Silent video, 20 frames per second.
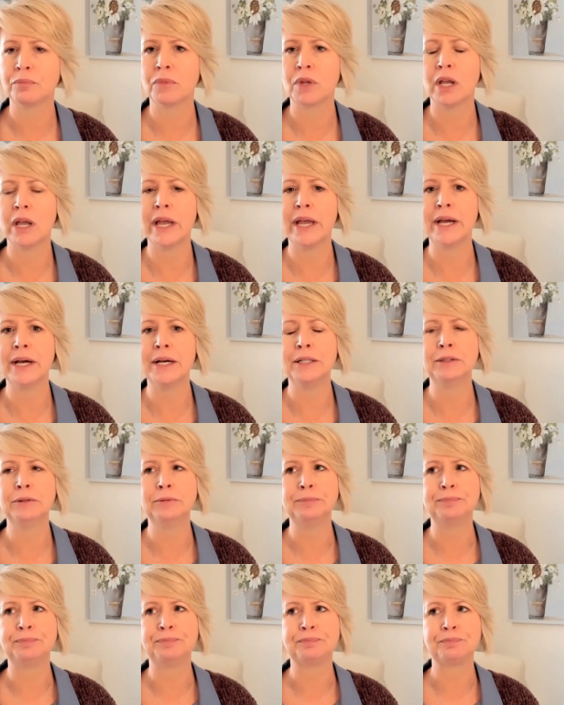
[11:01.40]
And
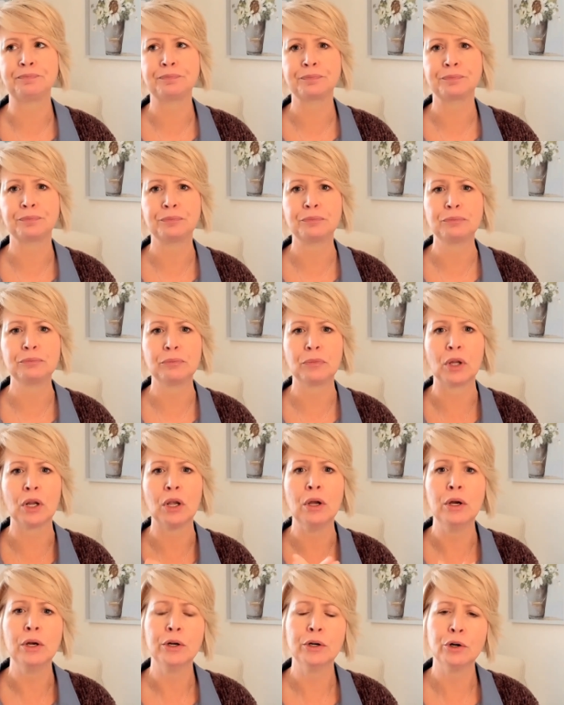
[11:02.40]

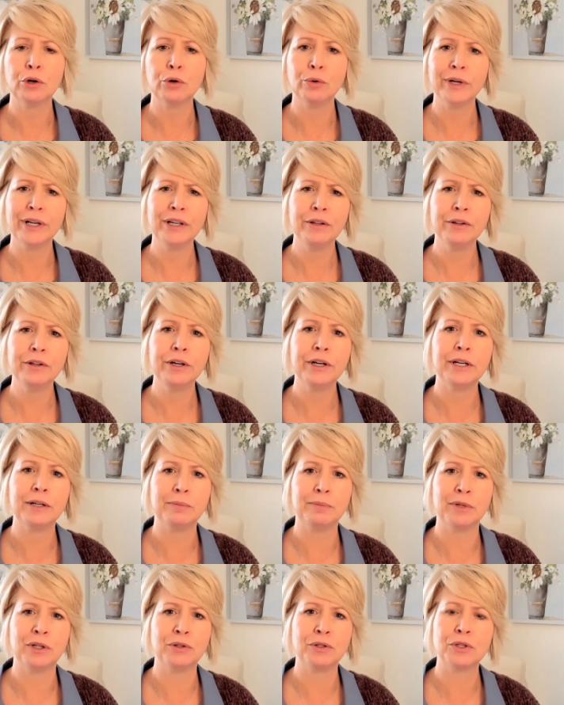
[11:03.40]
curricula
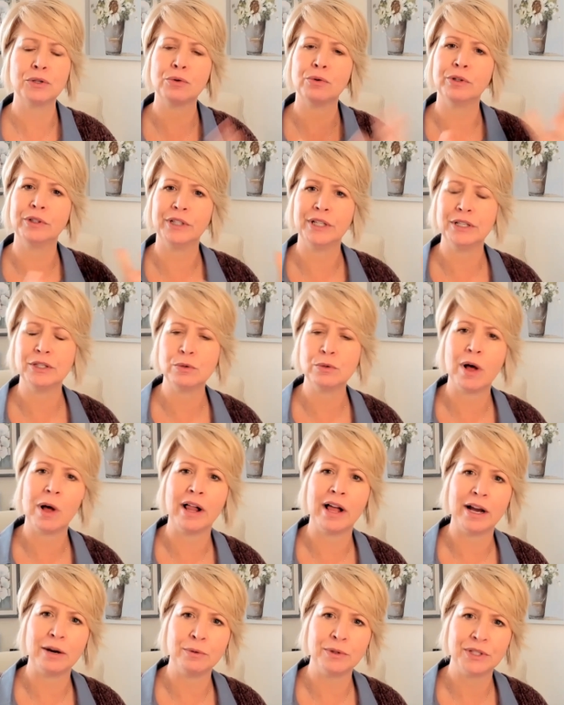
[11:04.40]
in middle school, at least while
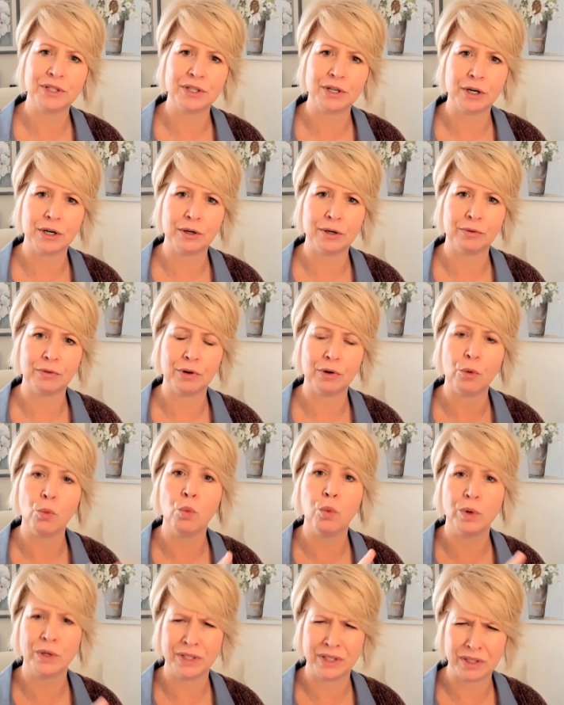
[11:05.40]
I was there,
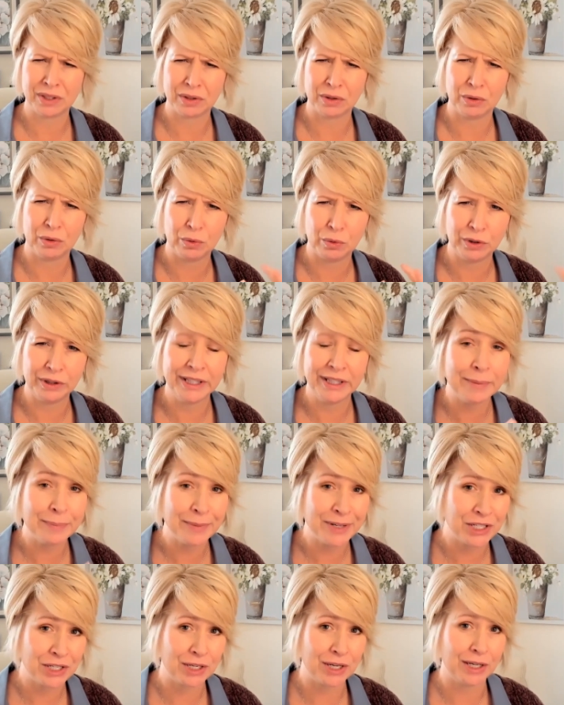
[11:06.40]
was
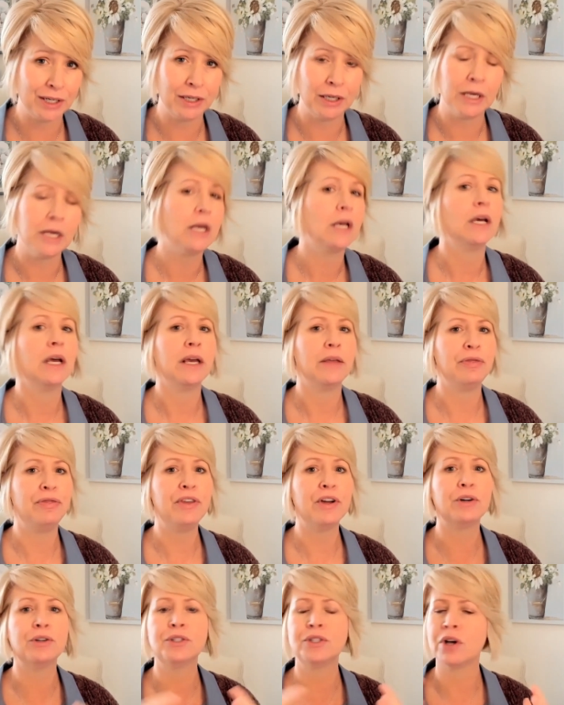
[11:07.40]
limited
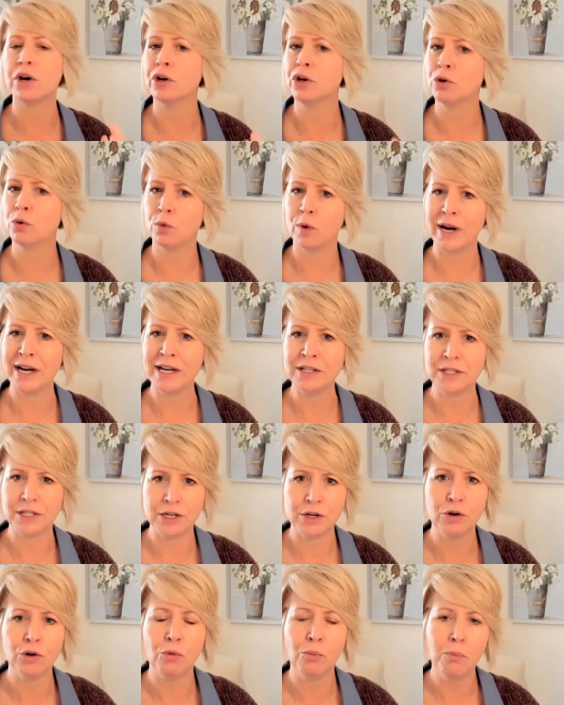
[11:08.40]
there's a great
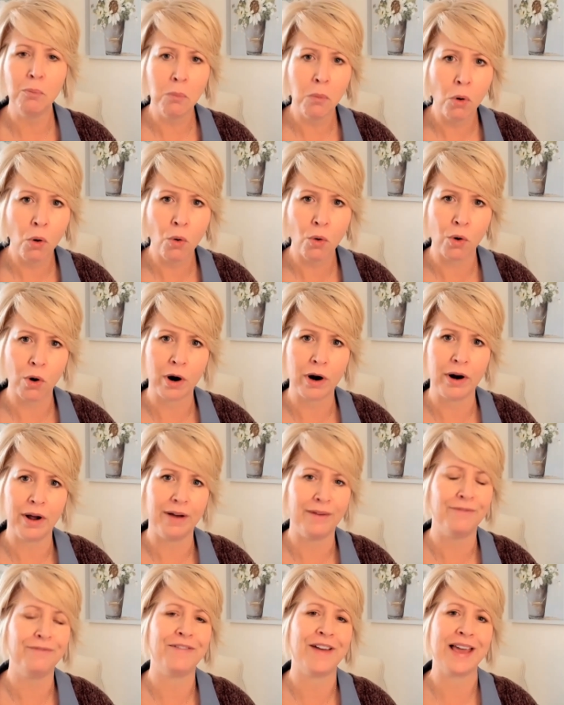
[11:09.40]
deal more
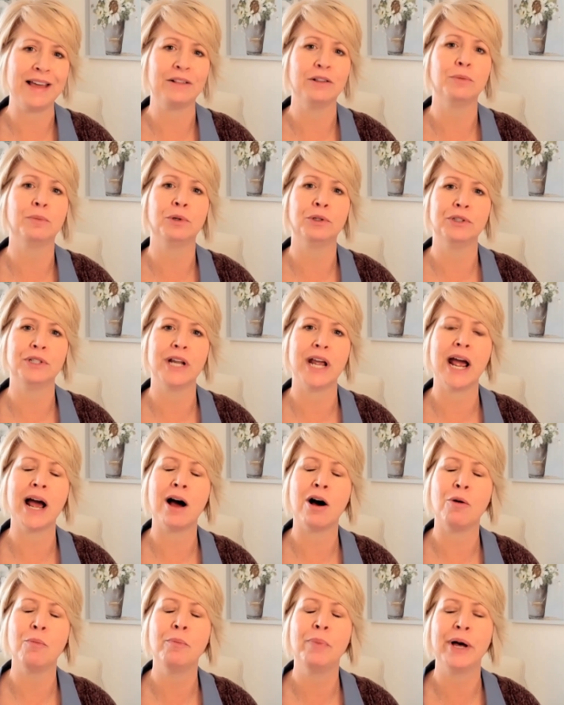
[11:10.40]
available
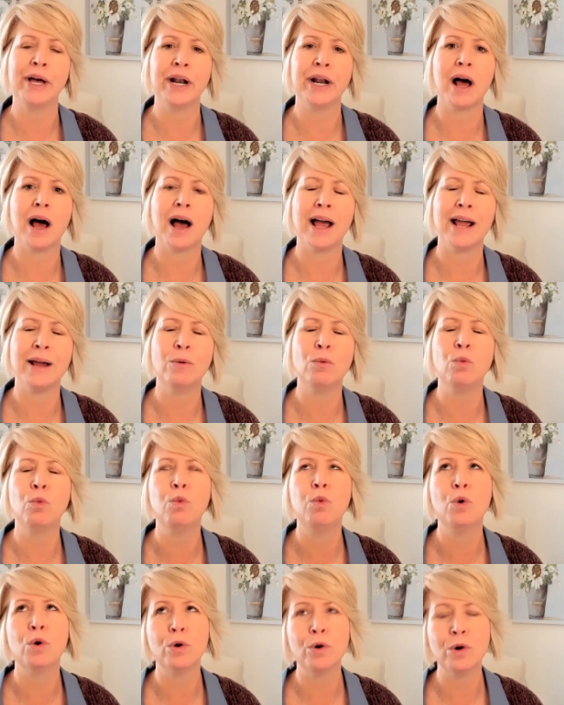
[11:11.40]
now. But I
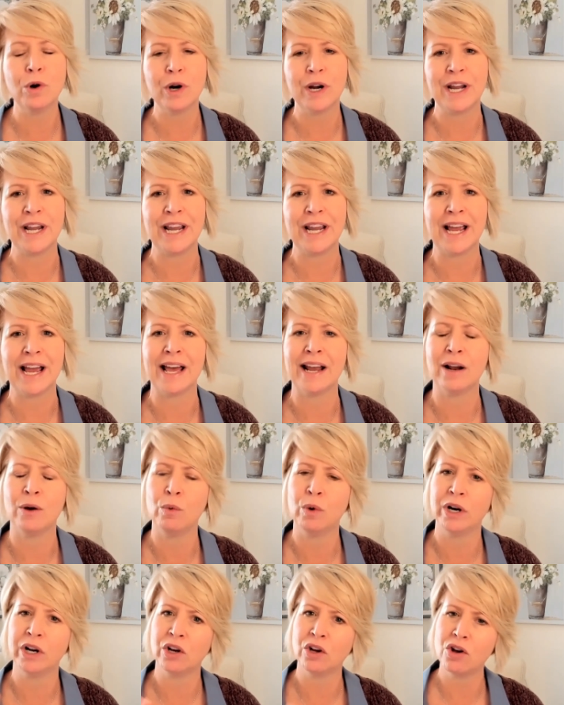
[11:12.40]
worry and I
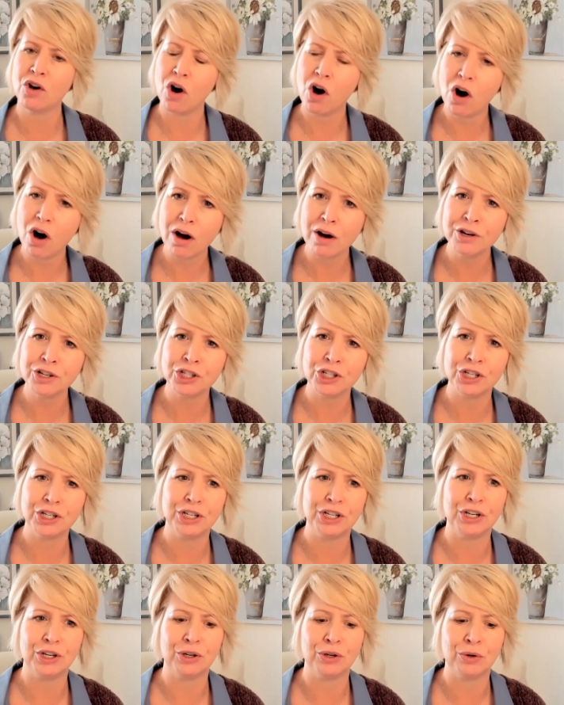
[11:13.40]
want to
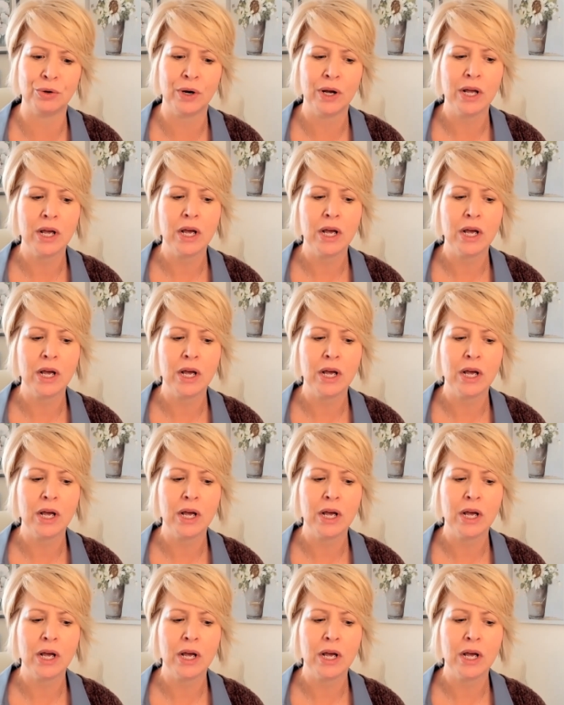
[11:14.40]
caution you